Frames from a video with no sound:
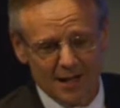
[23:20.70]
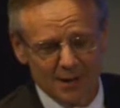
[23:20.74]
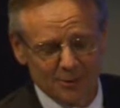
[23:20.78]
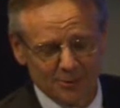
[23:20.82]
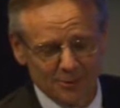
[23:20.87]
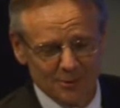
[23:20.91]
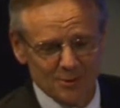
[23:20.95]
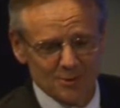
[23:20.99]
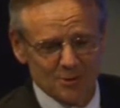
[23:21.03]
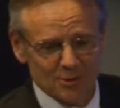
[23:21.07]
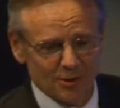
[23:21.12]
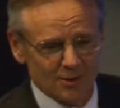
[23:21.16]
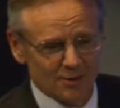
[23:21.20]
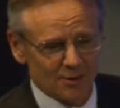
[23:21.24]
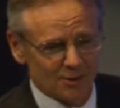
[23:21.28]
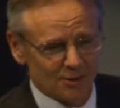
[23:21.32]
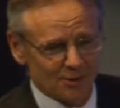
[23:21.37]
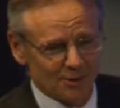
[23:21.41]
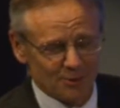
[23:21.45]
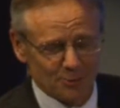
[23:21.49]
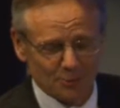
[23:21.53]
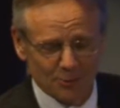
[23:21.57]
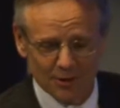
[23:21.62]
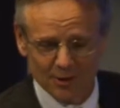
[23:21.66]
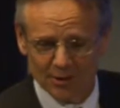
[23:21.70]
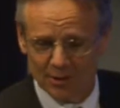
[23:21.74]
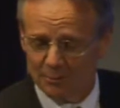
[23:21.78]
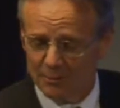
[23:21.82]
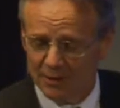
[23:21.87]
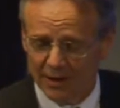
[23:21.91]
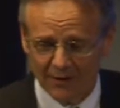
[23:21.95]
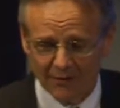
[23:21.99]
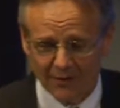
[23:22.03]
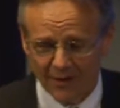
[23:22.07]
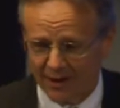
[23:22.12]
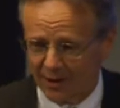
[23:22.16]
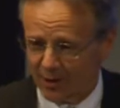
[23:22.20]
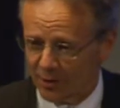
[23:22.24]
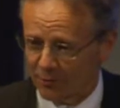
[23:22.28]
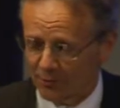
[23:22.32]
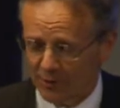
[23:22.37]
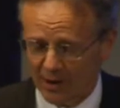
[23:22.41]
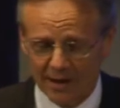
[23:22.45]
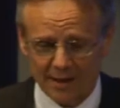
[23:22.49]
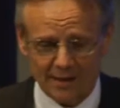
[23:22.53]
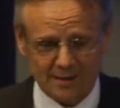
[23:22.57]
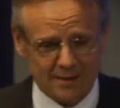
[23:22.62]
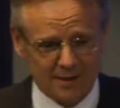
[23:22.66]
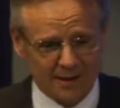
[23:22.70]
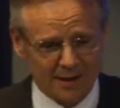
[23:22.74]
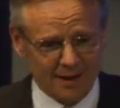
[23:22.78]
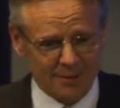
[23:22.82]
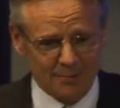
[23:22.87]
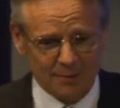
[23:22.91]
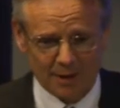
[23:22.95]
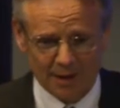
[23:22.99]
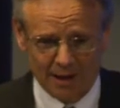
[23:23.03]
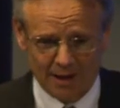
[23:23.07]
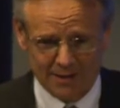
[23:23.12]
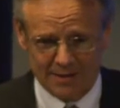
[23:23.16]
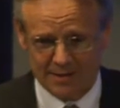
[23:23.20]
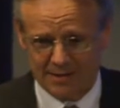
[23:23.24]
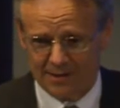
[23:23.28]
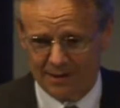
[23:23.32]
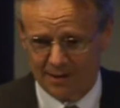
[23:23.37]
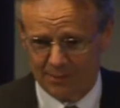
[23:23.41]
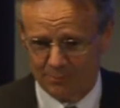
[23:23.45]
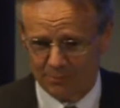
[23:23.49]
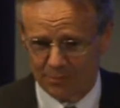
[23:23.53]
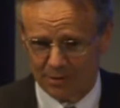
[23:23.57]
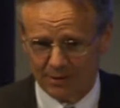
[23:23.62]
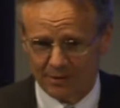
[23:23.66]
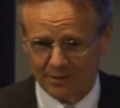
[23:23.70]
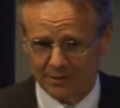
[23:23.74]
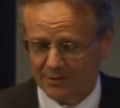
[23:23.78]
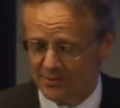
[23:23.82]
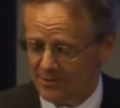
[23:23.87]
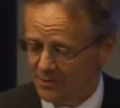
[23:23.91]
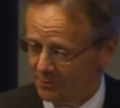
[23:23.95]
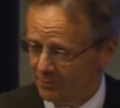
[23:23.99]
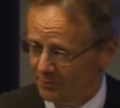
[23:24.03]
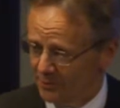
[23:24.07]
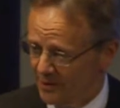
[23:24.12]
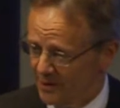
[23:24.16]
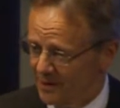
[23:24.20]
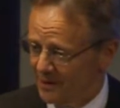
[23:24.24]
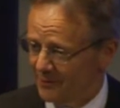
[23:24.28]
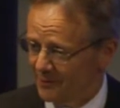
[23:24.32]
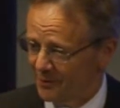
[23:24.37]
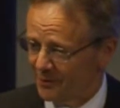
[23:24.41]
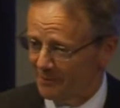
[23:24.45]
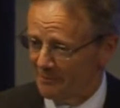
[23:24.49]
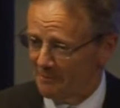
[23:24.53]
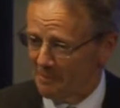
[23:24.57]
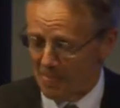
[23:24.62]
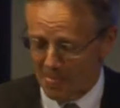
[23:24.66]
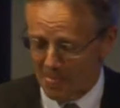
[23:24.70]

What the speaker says: who are enjoying the good weather may have had a great time, got sunburns or whatever,